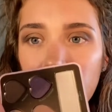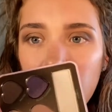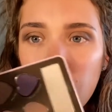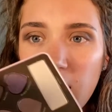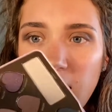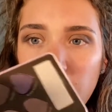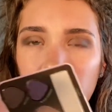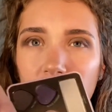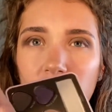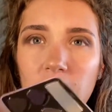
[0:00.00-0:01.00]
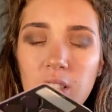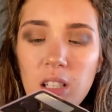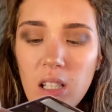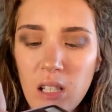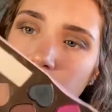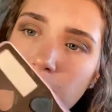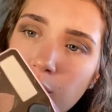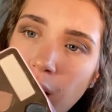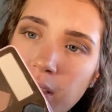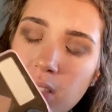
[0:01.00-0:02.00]
this kind of glittery,
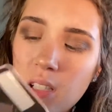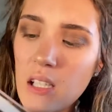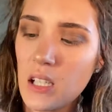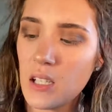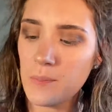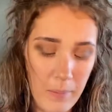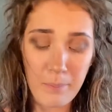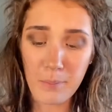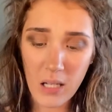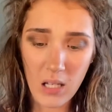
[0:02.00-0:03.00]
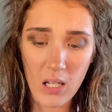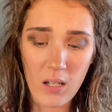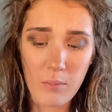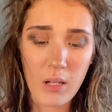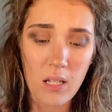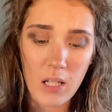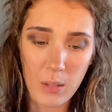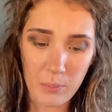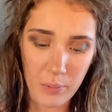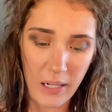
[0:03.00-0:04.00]
frosty, medium
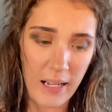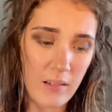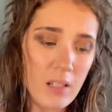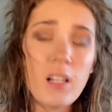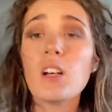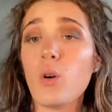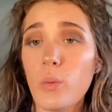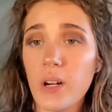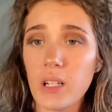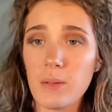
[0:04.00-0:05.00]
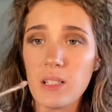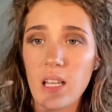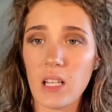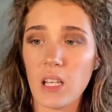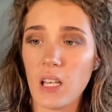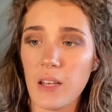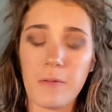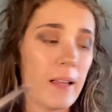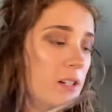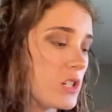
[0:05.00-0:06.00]
brown. We're going to be taking a
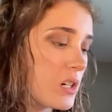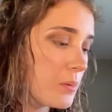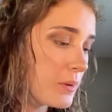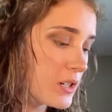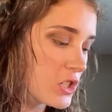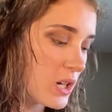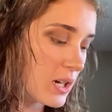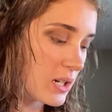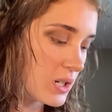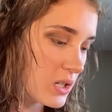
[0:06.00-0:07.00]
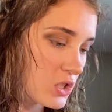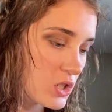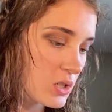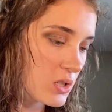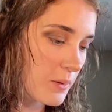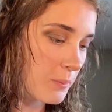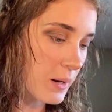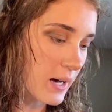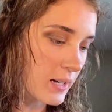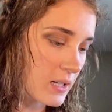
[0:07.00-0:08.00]
flat shader brush and just
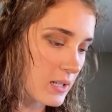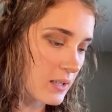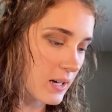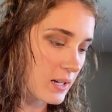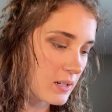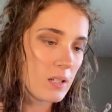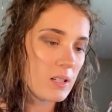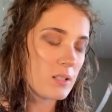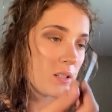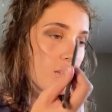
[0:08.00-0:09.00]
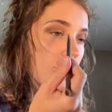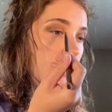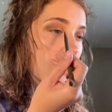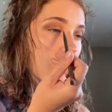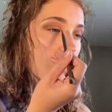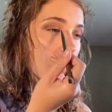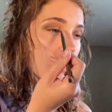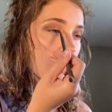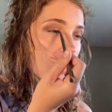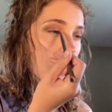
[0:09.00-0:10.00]
packing that into the inner
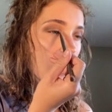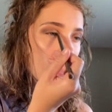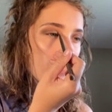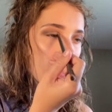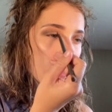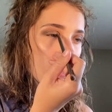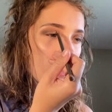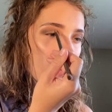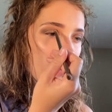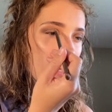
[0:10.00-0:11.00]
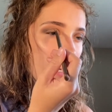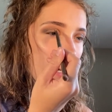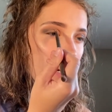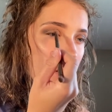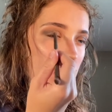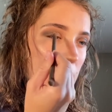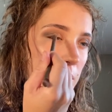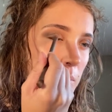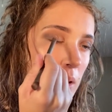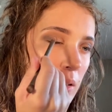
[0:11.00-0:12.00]
corner and making our way to the
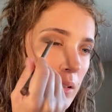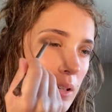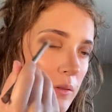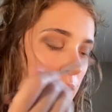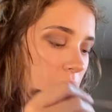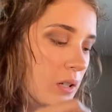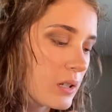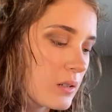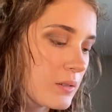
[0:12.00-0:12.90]
middle of the lid.